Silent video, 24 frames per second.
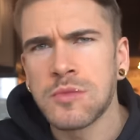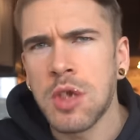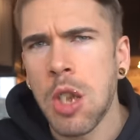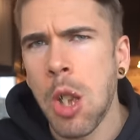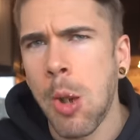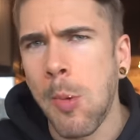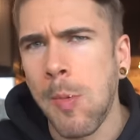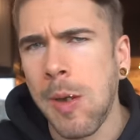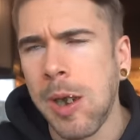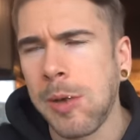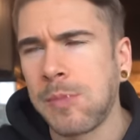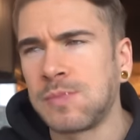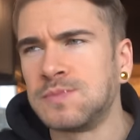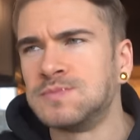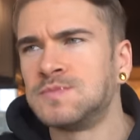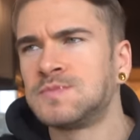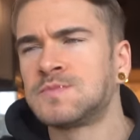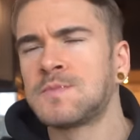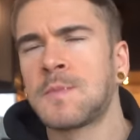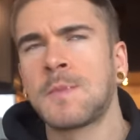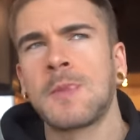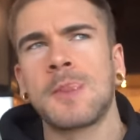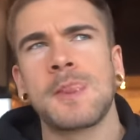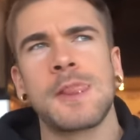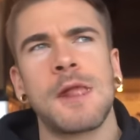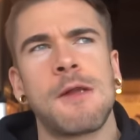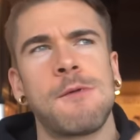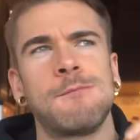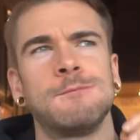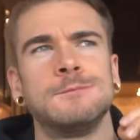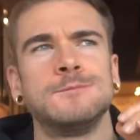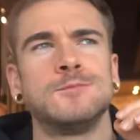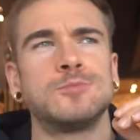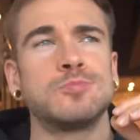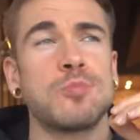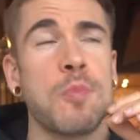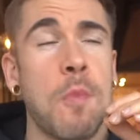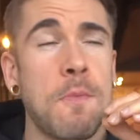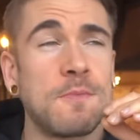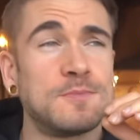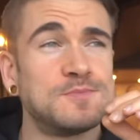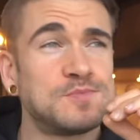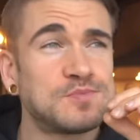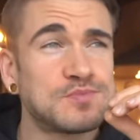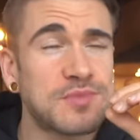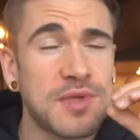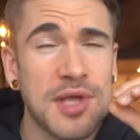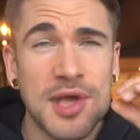Oh man,
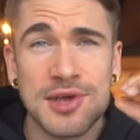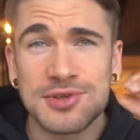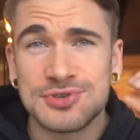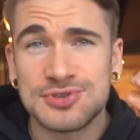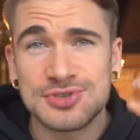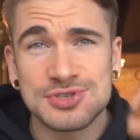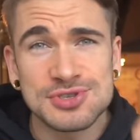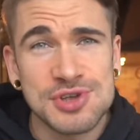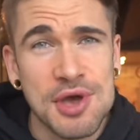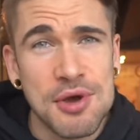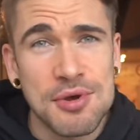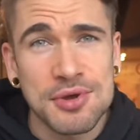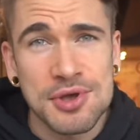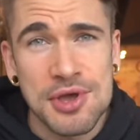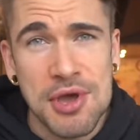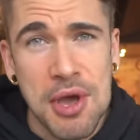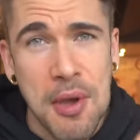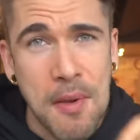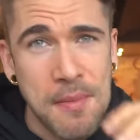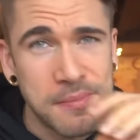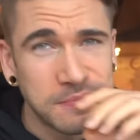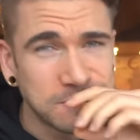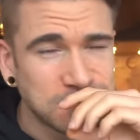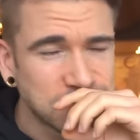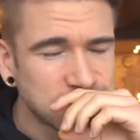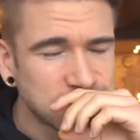that is so good.